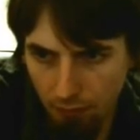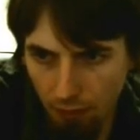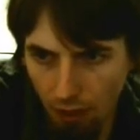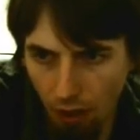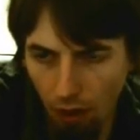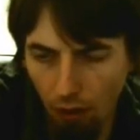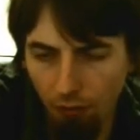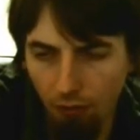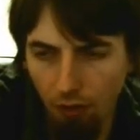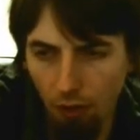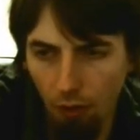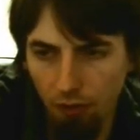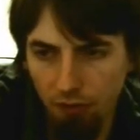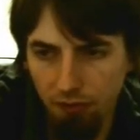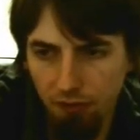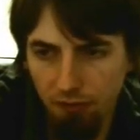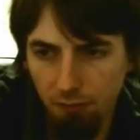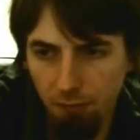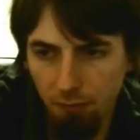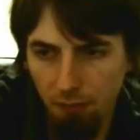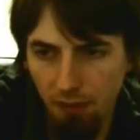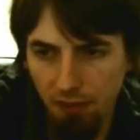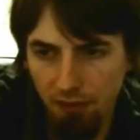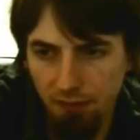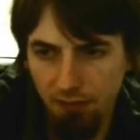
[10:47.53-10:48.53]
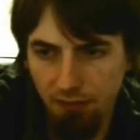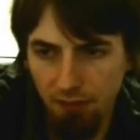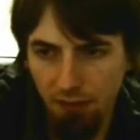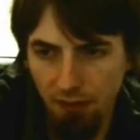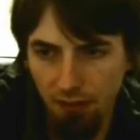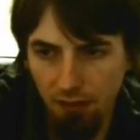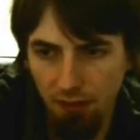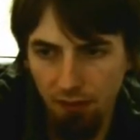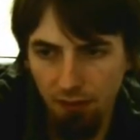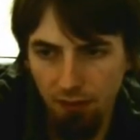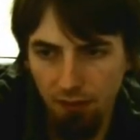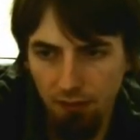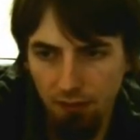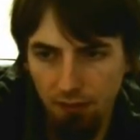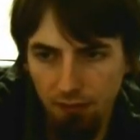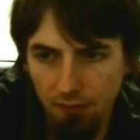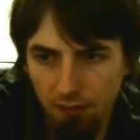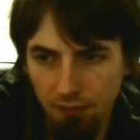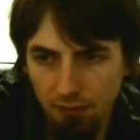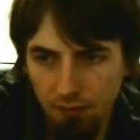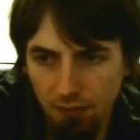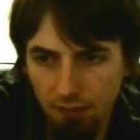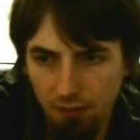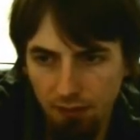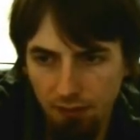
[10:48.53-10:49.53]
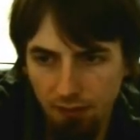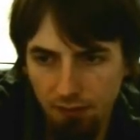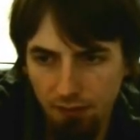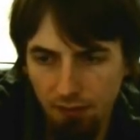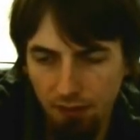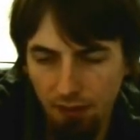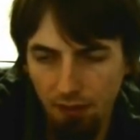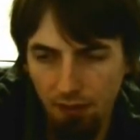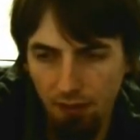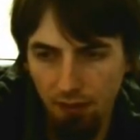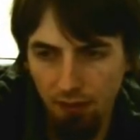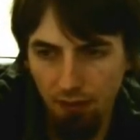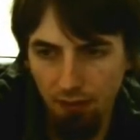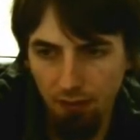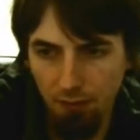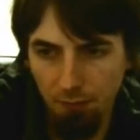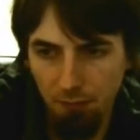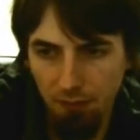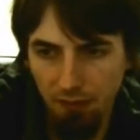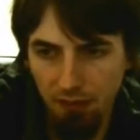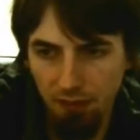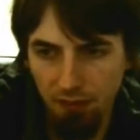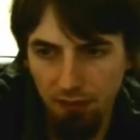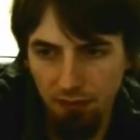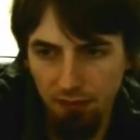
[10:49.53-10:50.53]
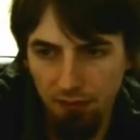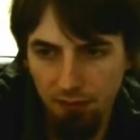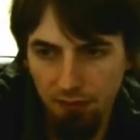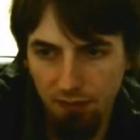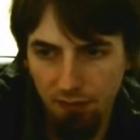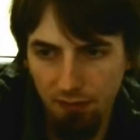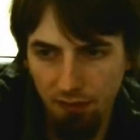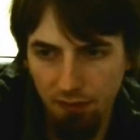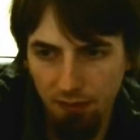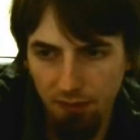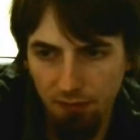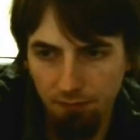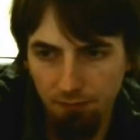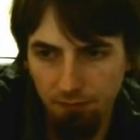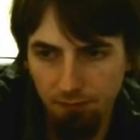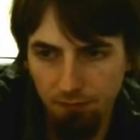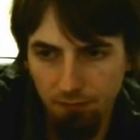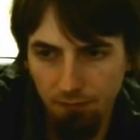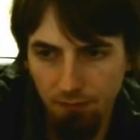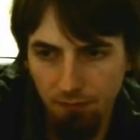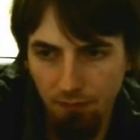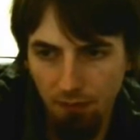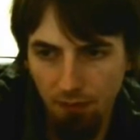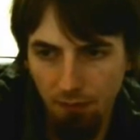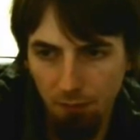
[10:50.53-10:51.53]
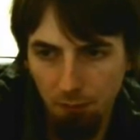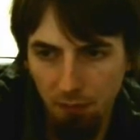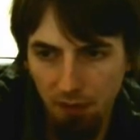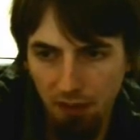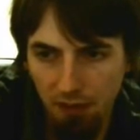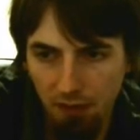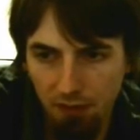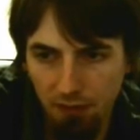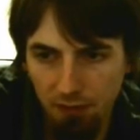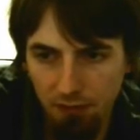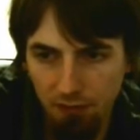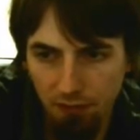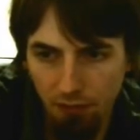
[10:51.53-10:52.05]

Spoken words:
Oh no, it's not B, it's P.